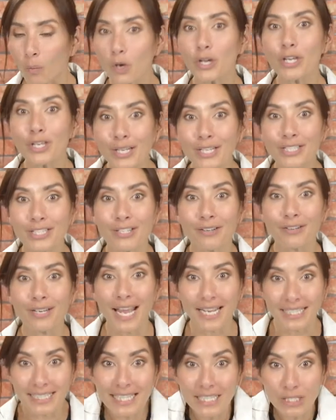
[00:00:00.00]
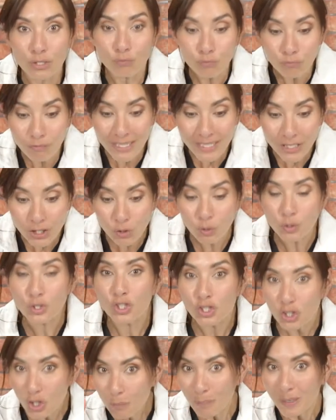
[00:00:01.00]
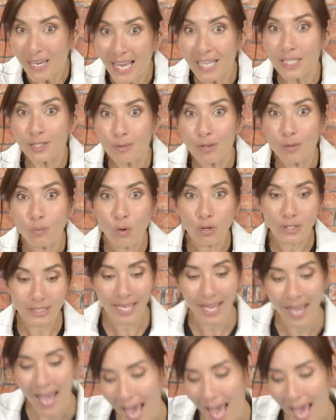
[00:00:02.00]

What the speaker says: what you need to do next is rinse your soapy hands with water